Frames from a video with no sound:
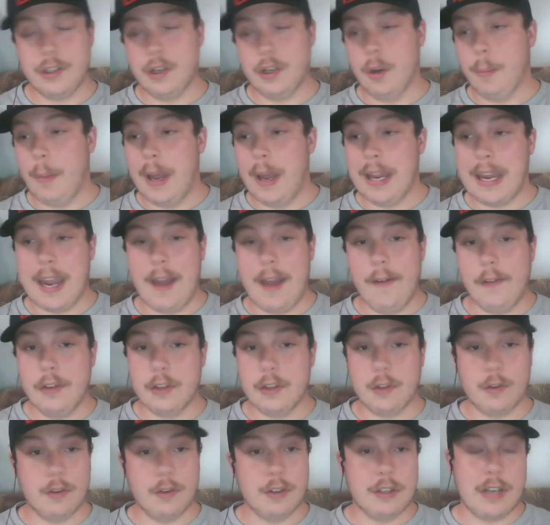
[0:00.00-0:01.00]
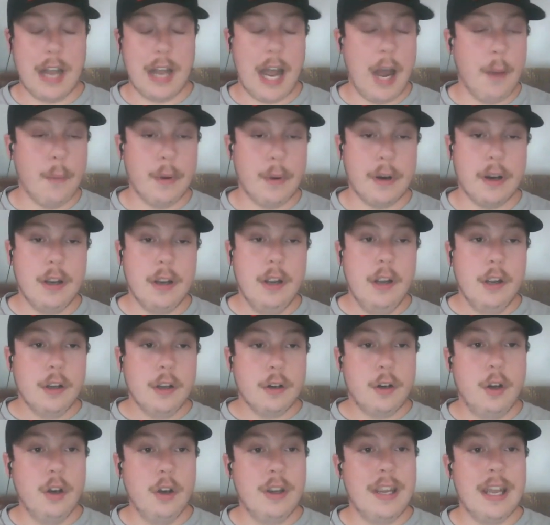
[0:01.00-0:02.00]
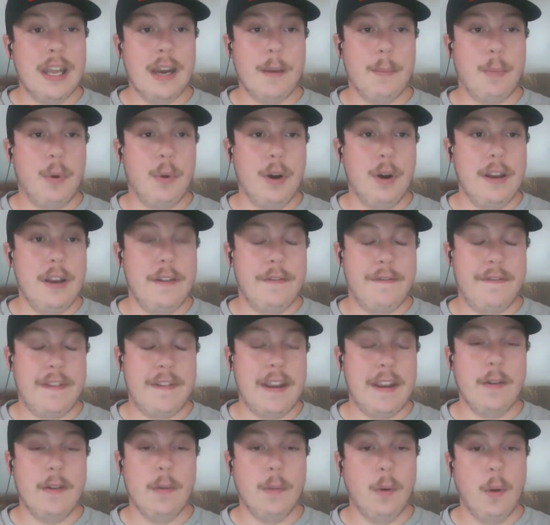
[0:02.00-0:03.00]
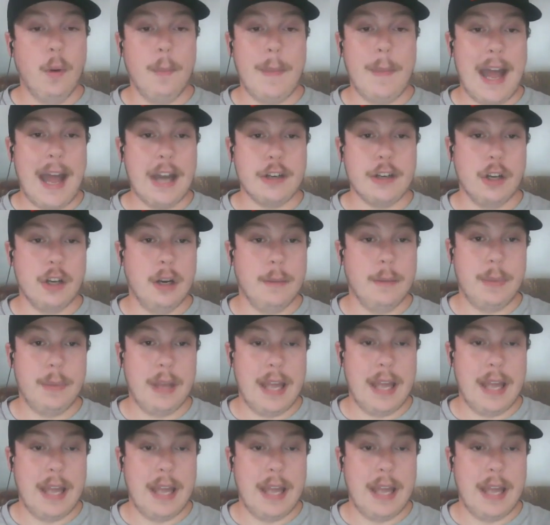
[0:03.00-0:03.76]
So Mike Evans or Chris Godwin could get a pretty favorable matchup.